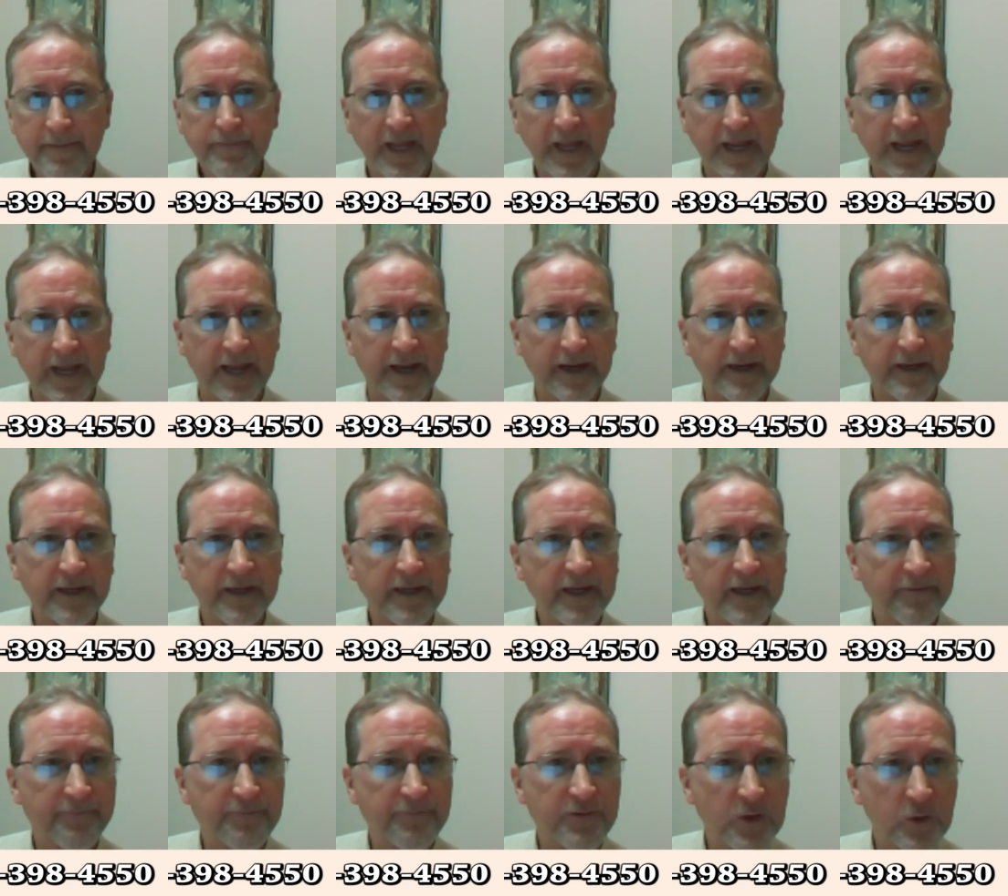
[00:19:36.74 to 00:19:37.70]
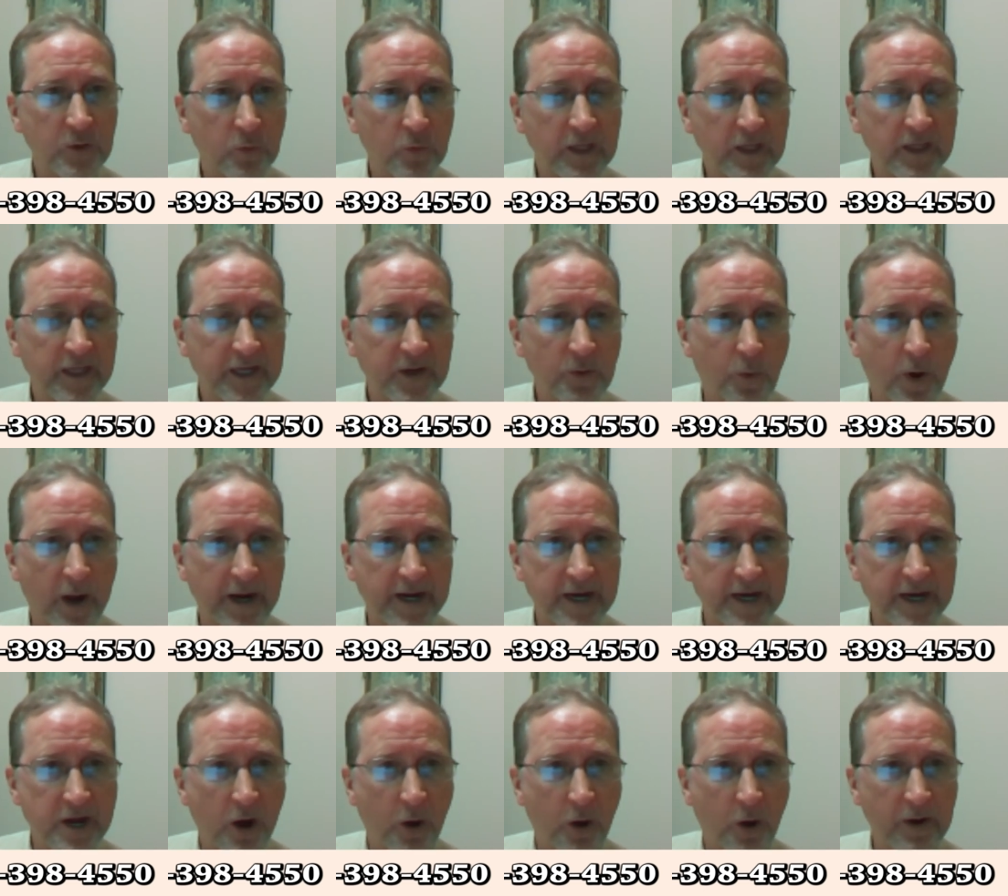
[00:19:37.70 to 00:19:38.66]
And if you really want
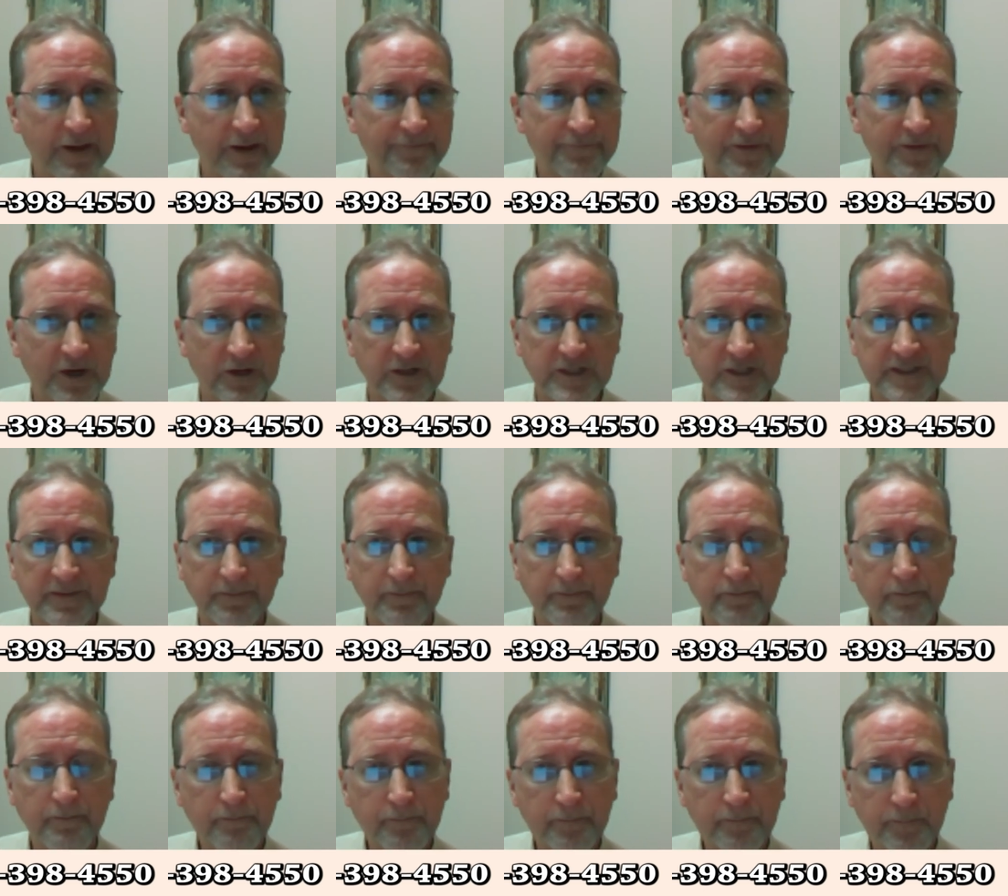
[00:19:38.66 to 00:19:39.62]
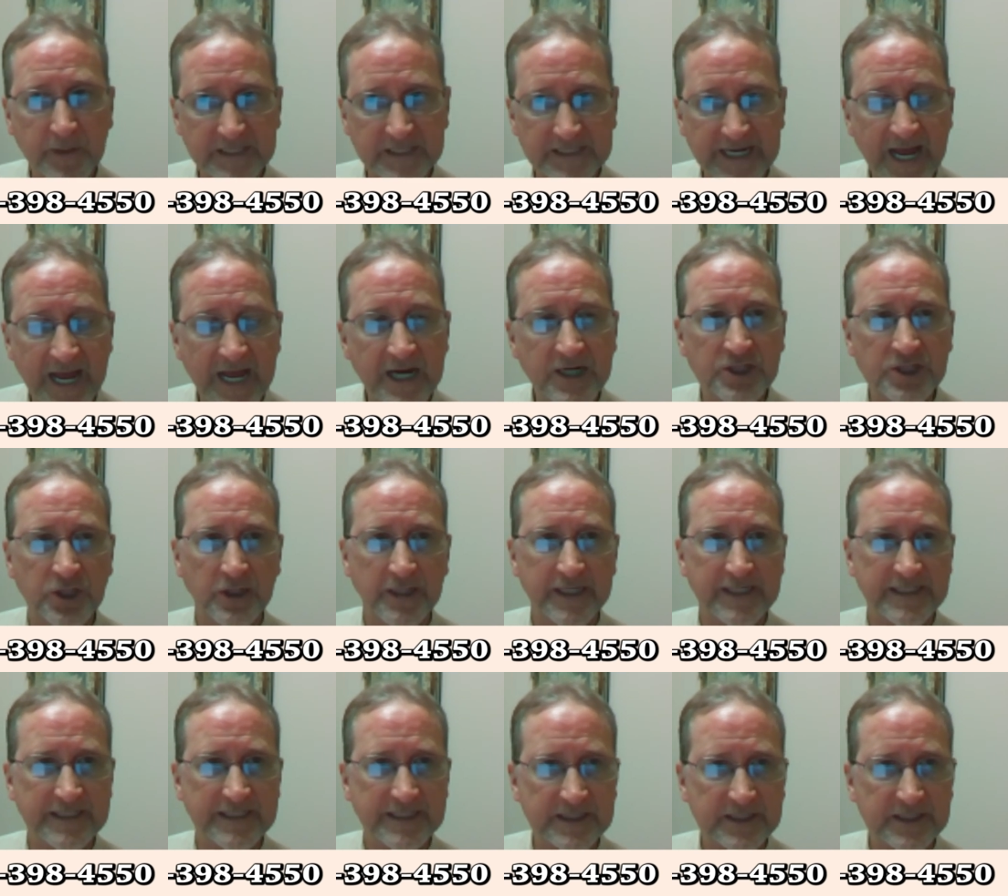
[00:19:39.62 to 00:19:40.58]
to know if there's
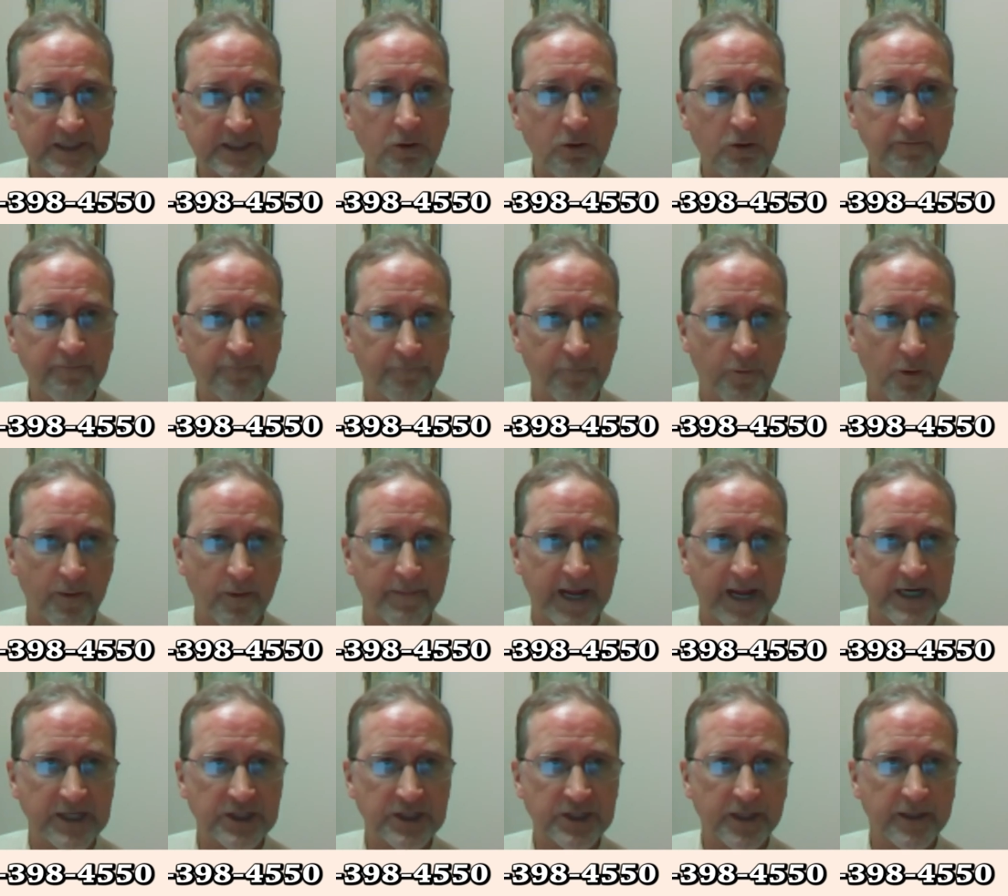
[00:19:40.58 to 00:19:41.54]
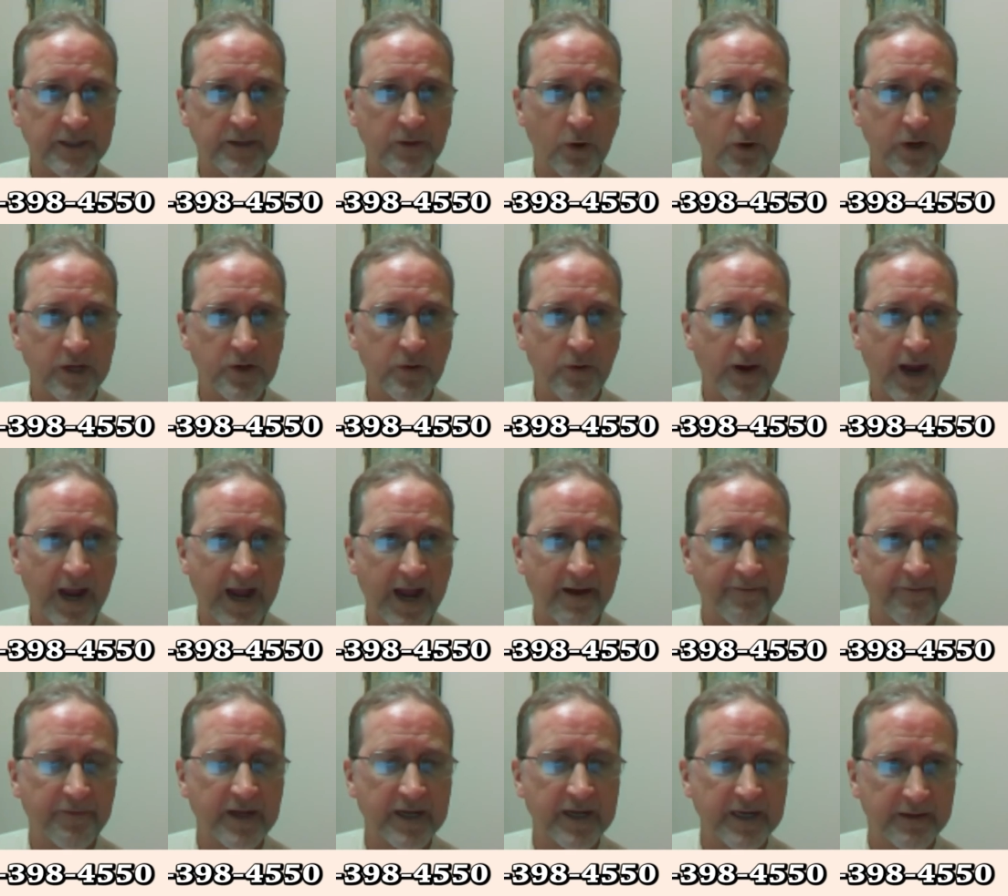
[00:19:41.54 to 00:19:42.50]
potentially stone formation or you
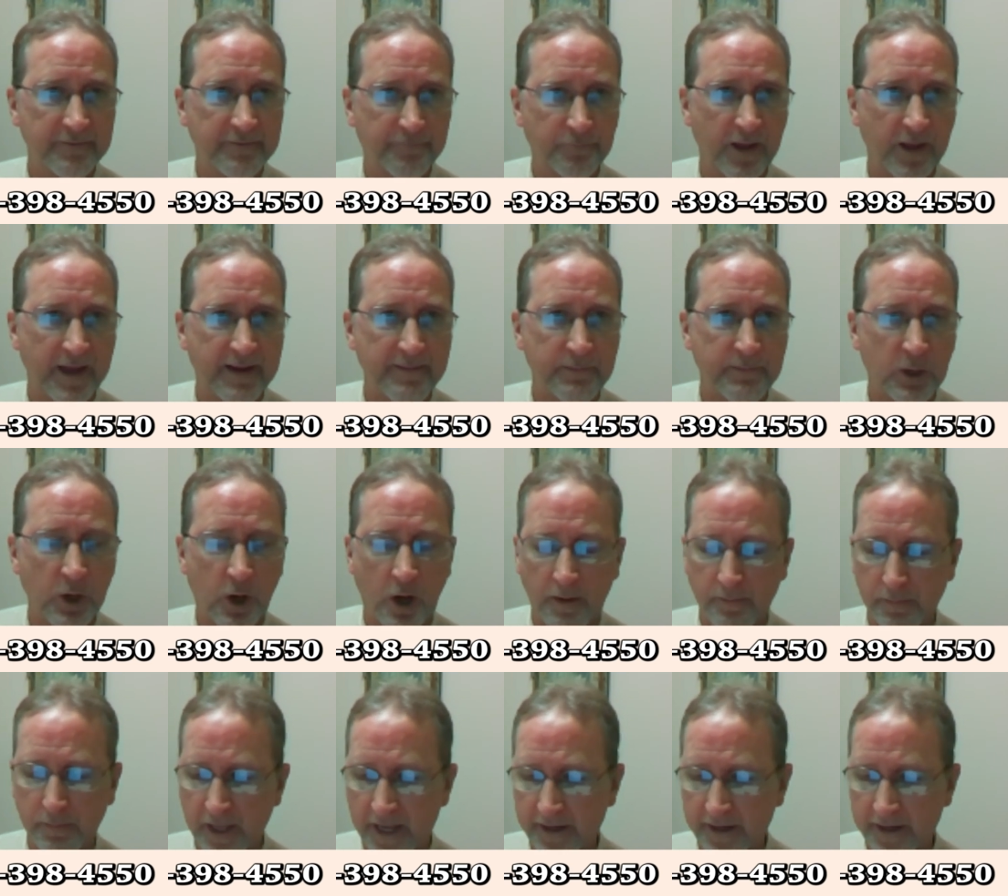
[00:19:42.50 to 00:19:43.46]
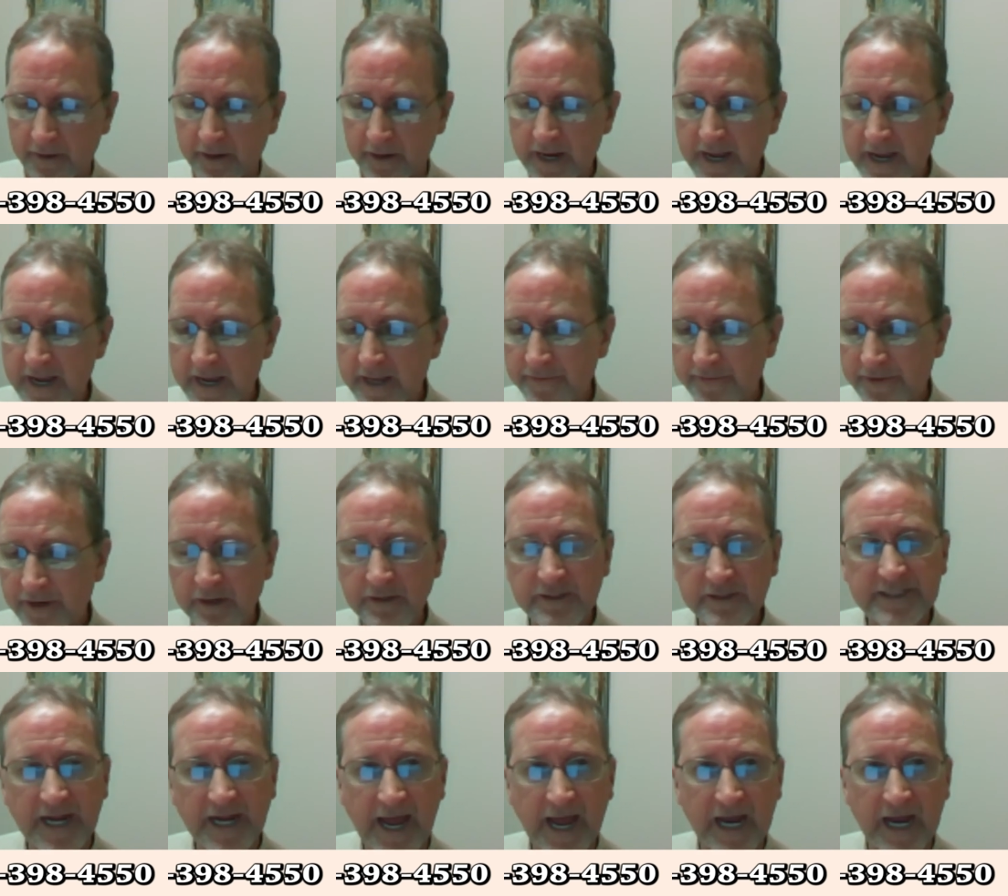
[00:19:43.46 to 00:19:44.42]
have an inflamed gallbladder,
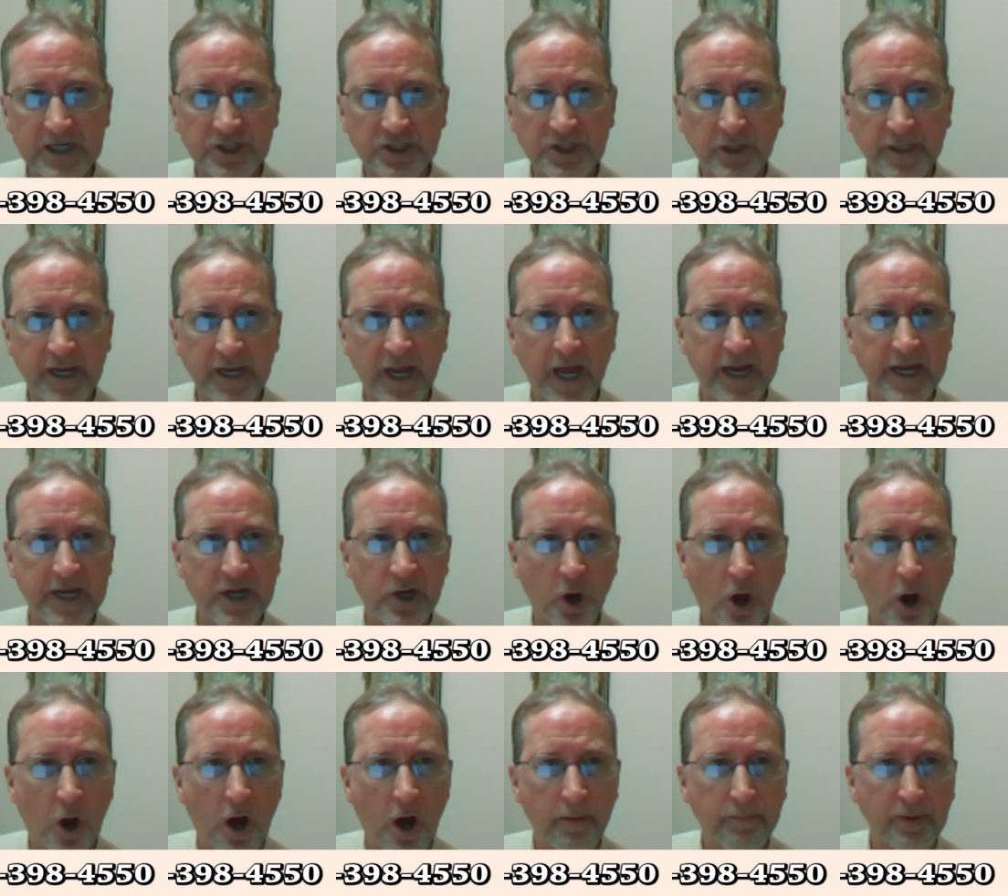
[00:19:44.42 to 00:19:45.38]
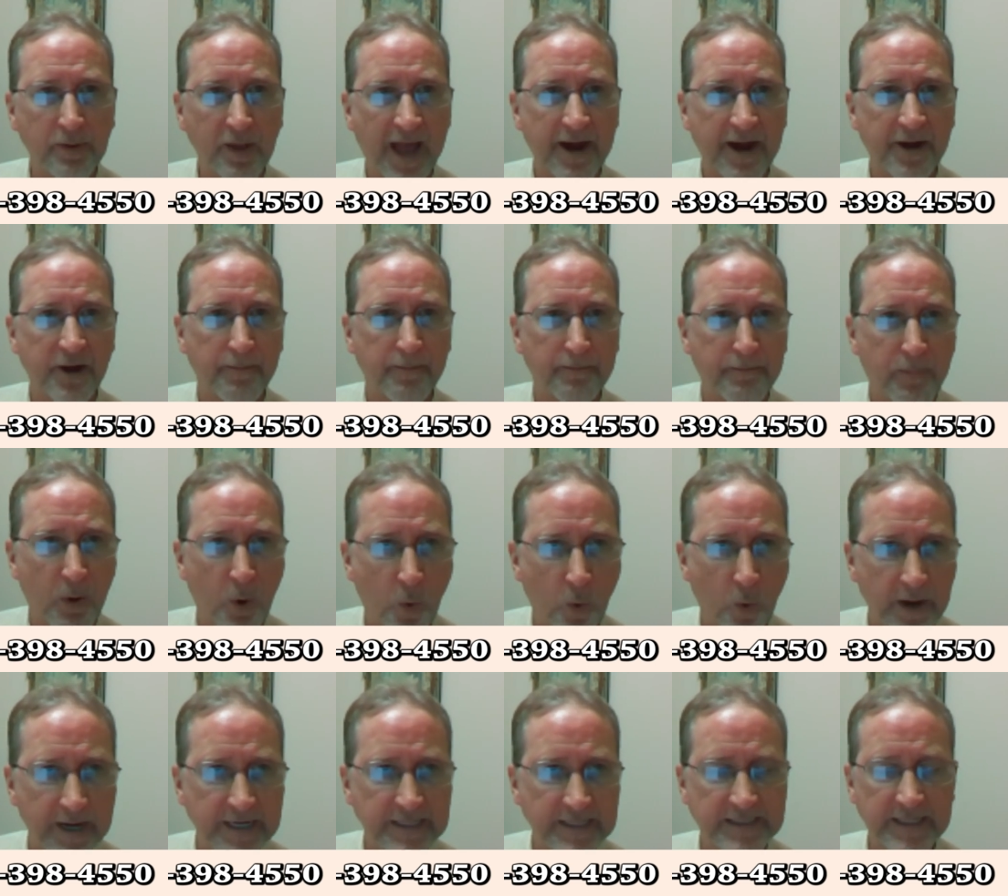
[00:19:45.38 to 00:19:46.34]
there's actually a gallbladder
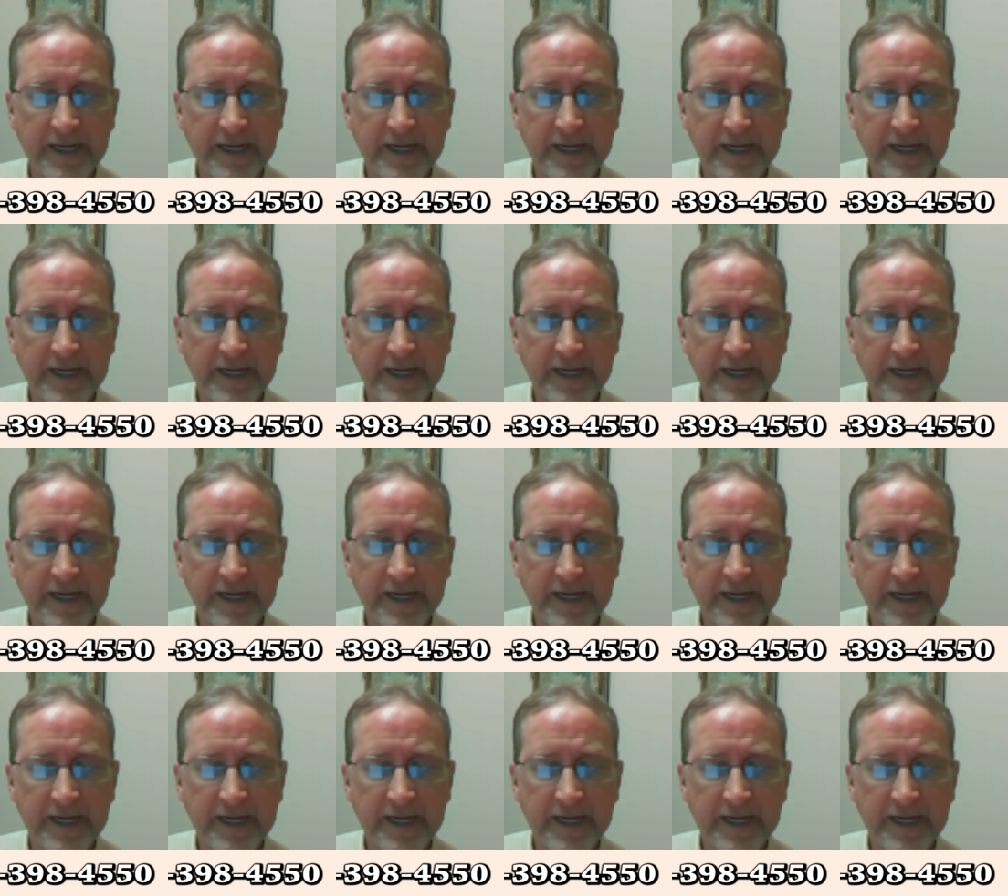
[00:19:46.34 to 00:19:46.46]
point,